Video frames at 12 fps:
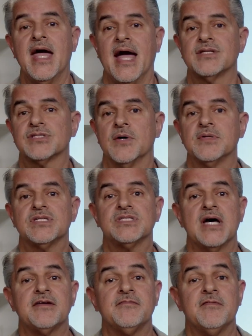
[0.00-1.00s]
And so
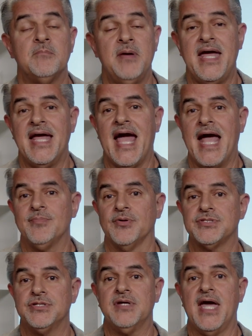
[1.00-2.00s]
instead of being able
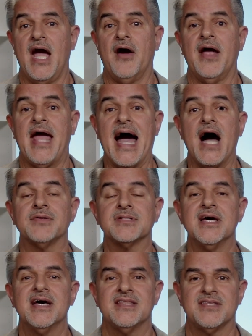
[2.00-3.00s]
to carry out
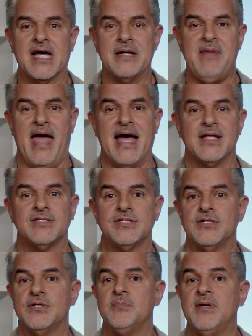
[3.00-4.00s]
the command
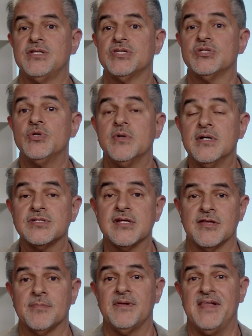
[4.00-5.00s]
to be stewards
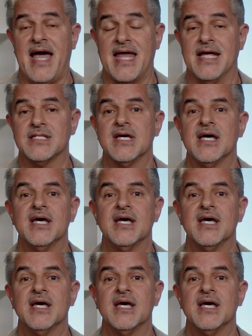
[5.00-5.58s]
of the planet,